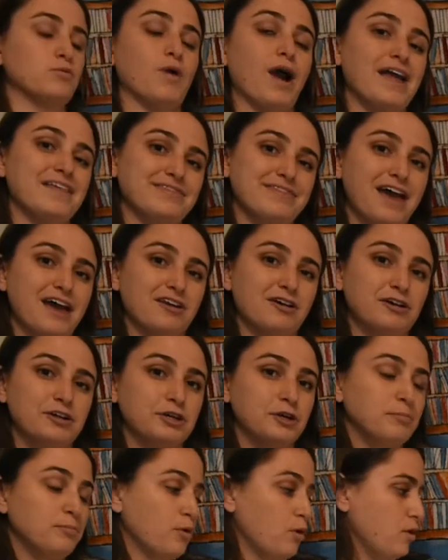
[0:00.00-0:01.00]
write that on
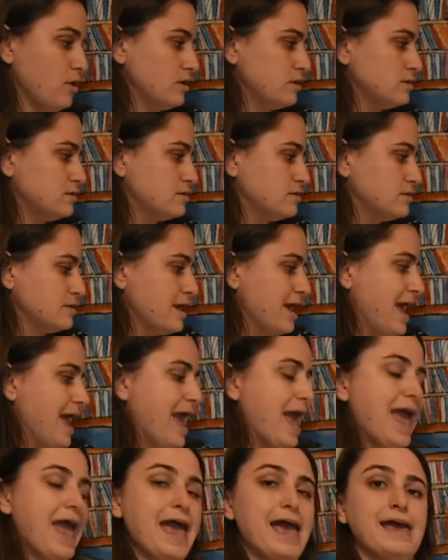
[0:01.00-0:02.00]
your boards,
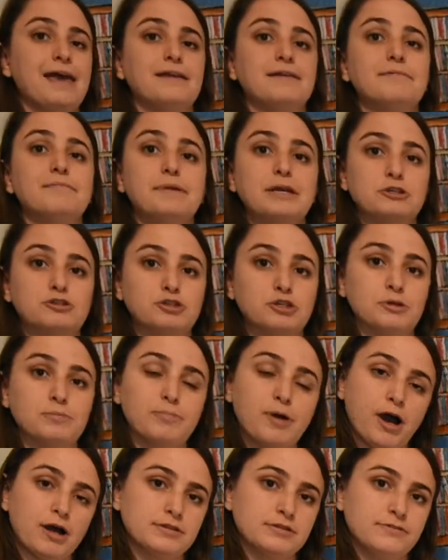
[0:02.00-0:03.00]
and make sure
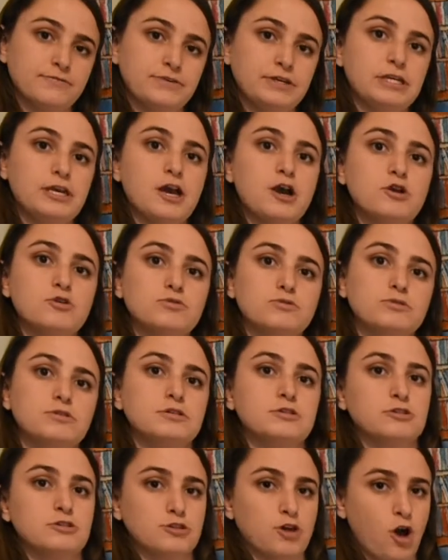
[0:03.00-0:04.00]
you pause the video to
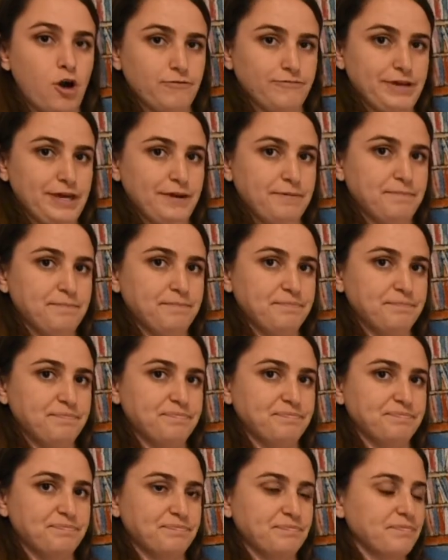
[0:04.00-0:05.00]
solve it.
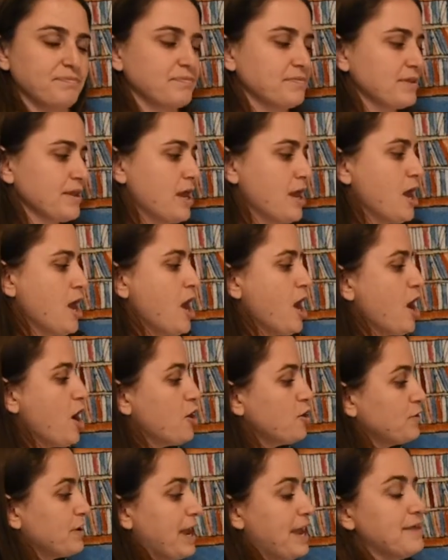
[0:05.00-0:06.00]

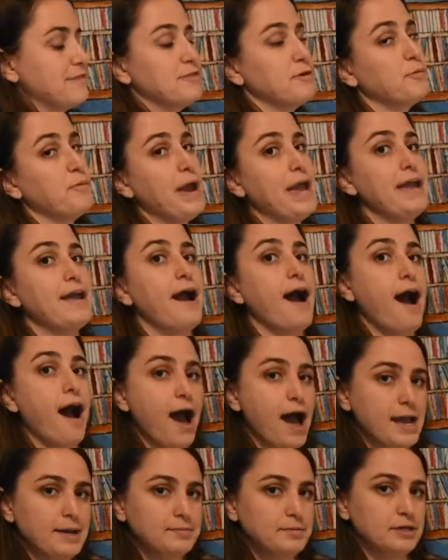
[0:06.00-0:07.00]
Okay, the way
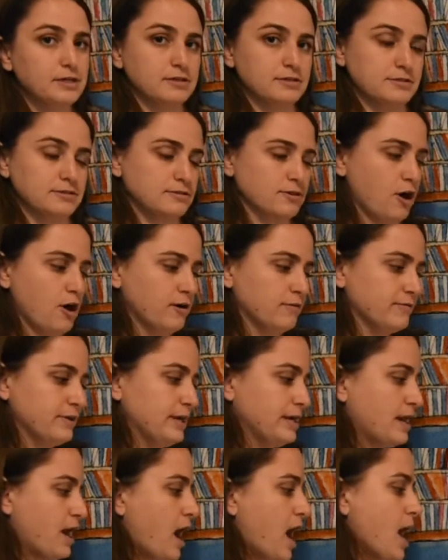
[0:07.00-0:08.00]
I'm going to solve
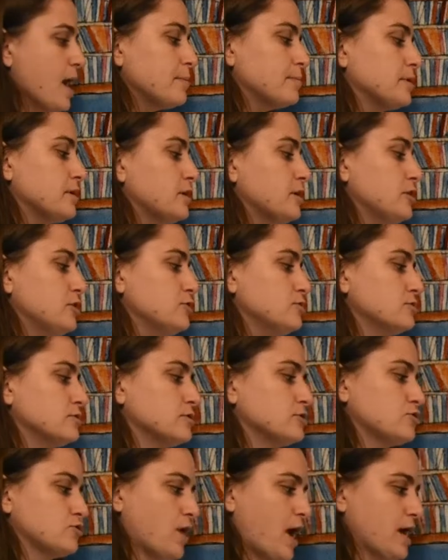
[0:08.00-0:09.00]
it, I'm going to use
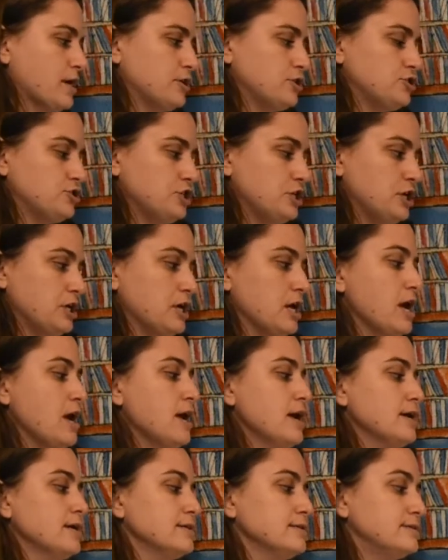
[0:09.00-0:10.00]
the strategy
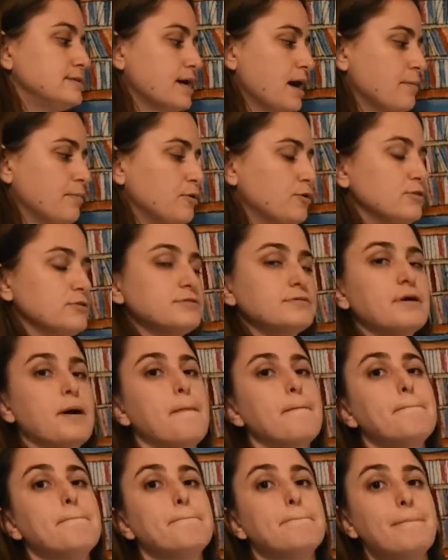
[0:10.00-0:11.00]

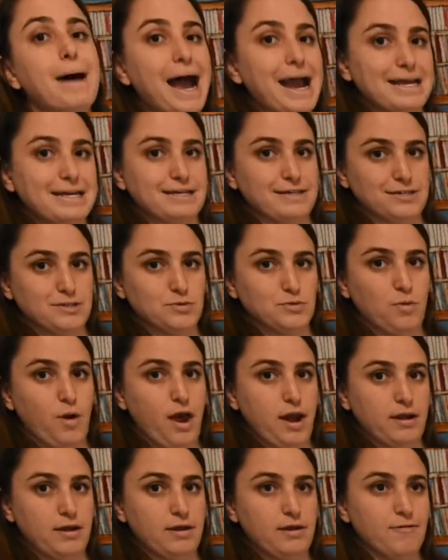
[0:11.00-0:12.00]
doubles minus 1.
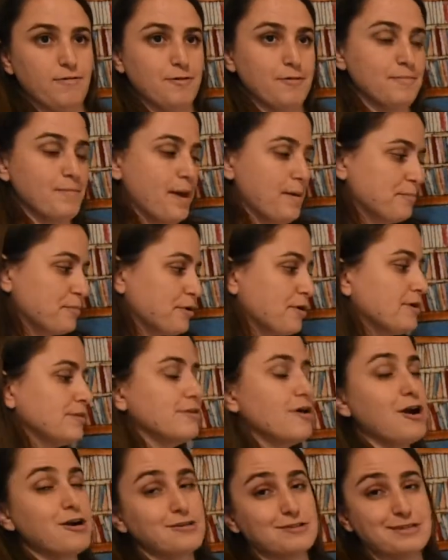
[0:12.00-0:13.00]
Remember a
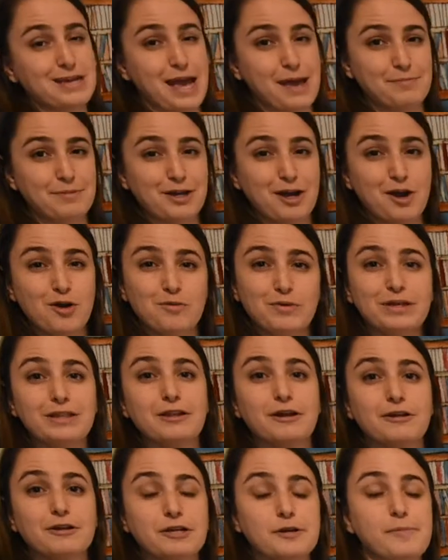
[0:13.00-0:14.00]
long time ago we
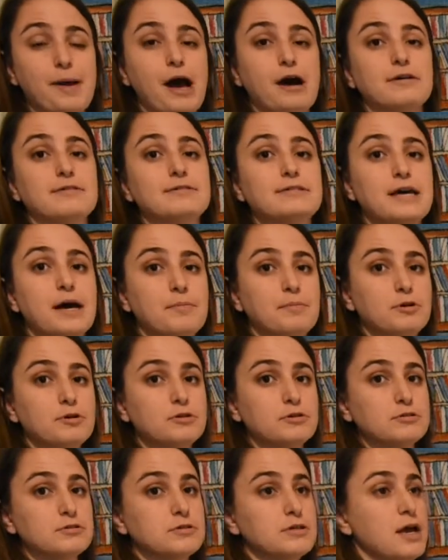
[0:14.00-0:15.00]
learned about
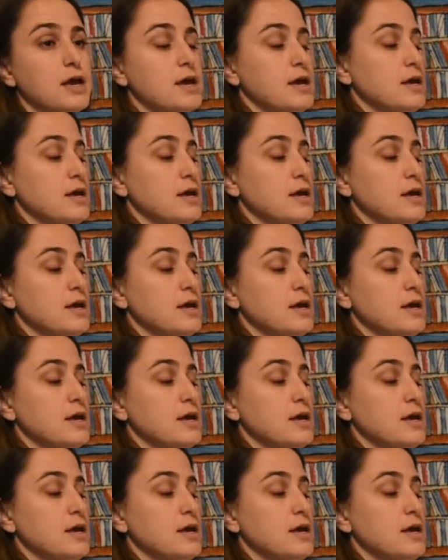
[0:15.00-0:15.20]
doubles